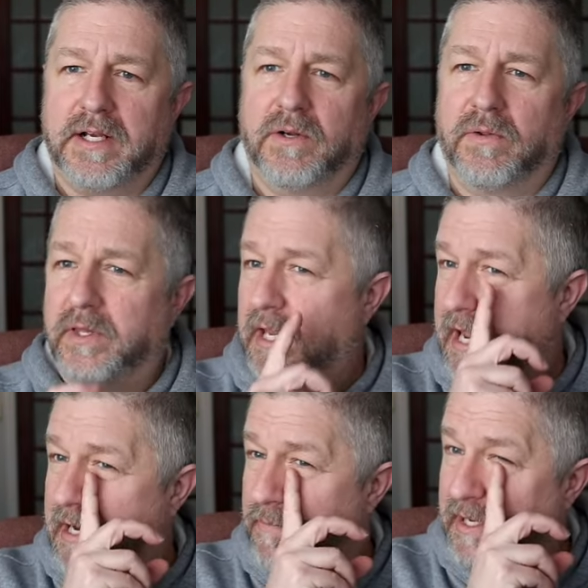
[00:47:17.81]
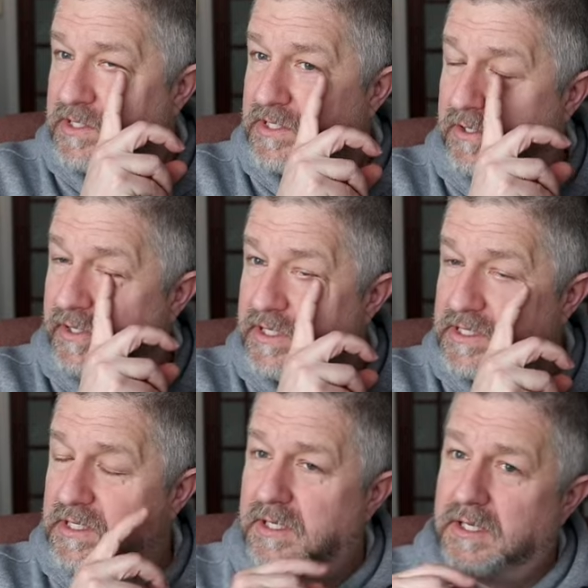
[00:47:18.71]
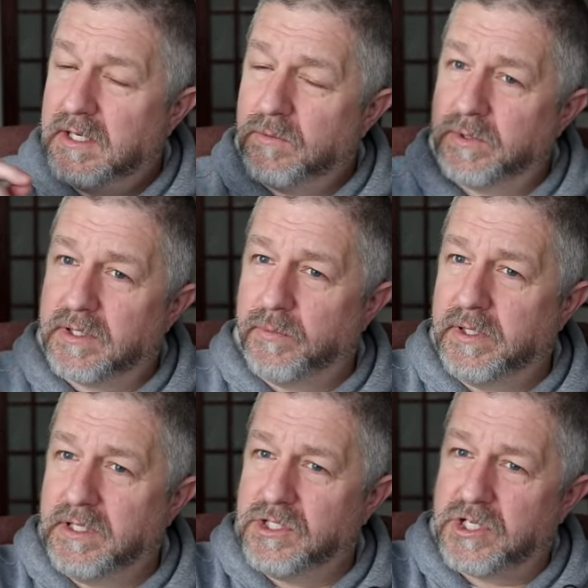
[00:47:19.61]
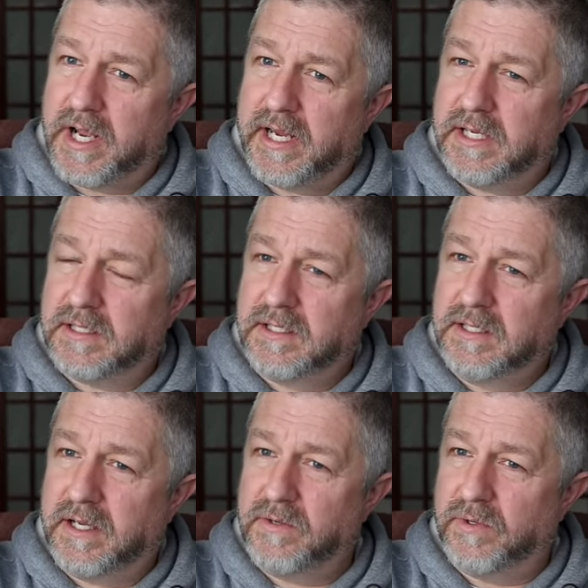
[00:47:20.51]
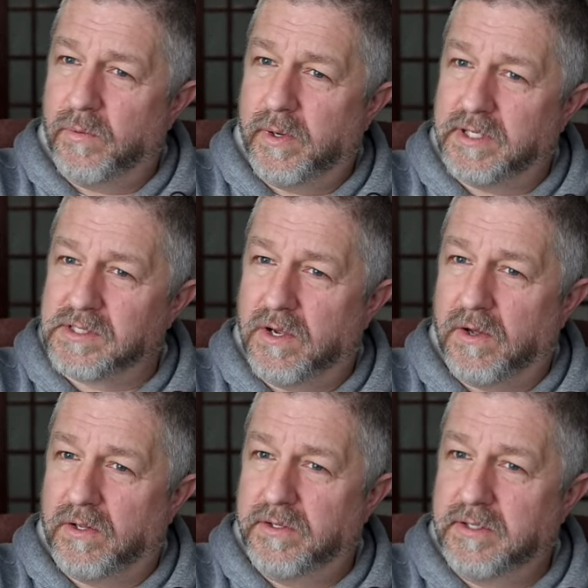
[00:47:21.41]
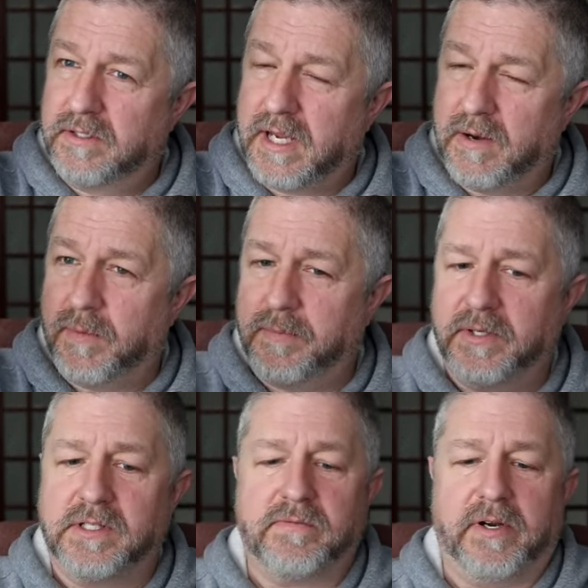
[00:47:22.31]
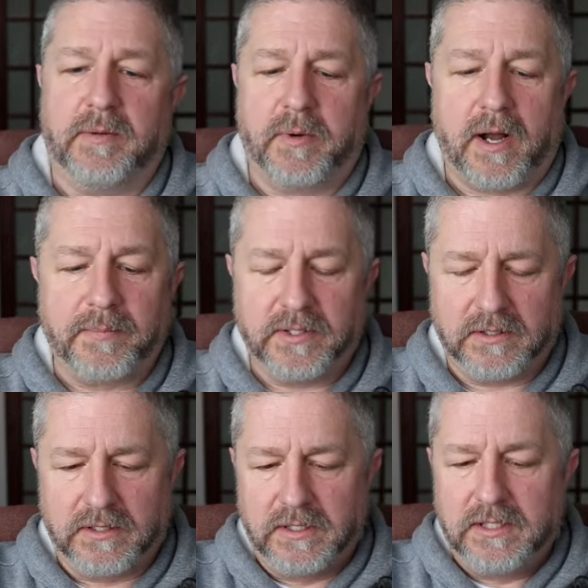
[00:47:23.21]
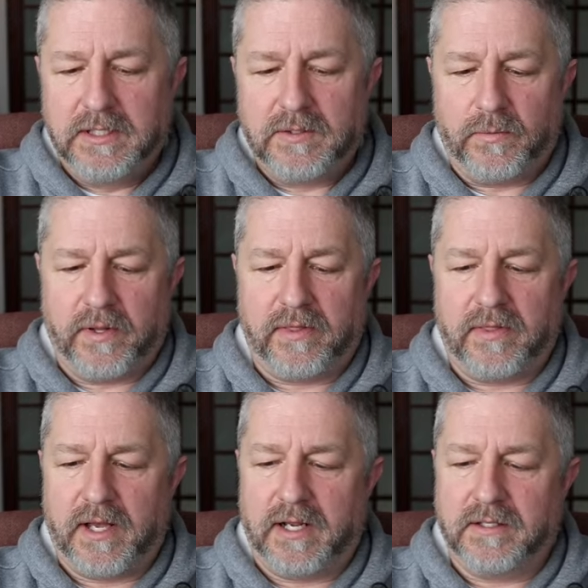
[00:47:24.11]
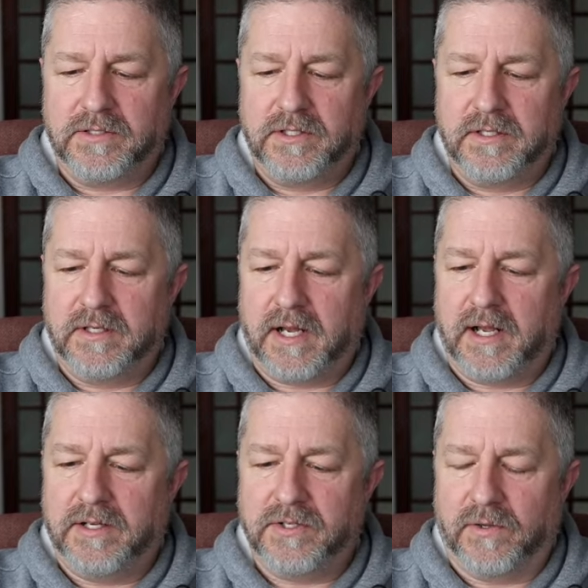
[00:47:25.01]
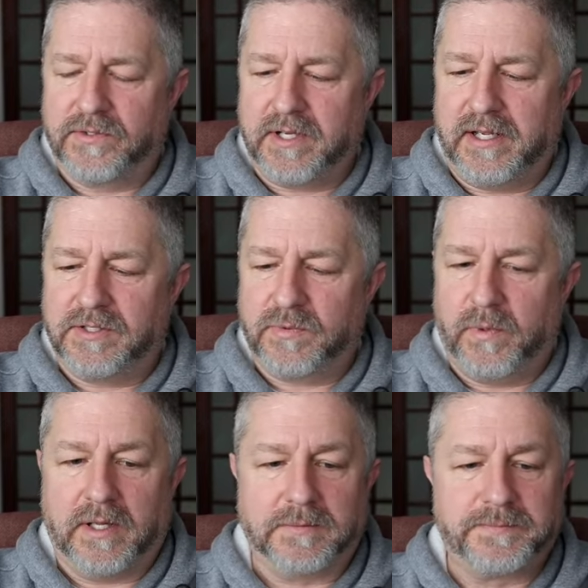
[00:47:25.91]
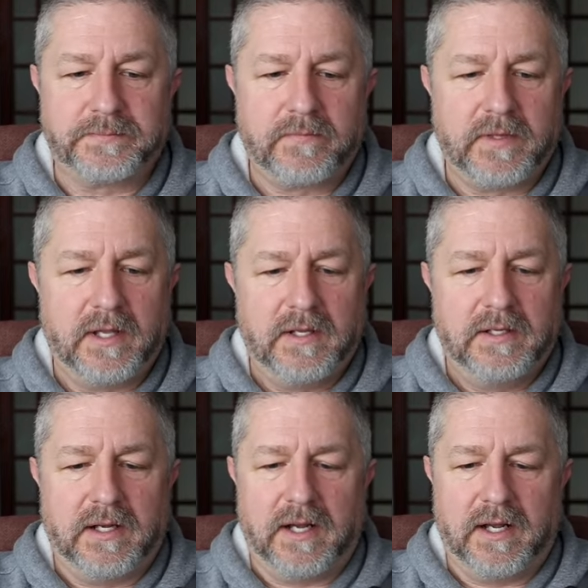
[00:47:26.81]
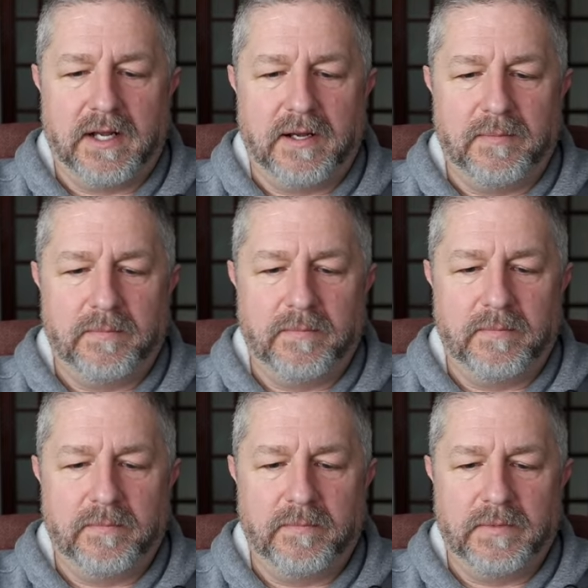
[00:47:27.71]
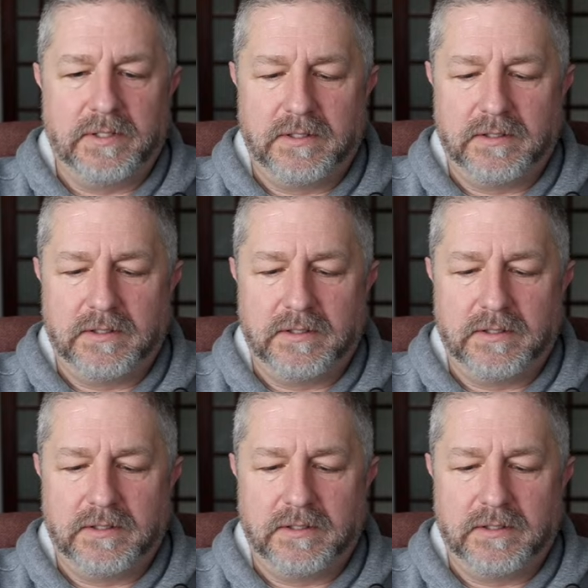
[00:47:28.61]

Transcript: I know the anime series with the really giant, I don't know what it's called, can't remember, is very popular with uh, uh, adults as well. Um...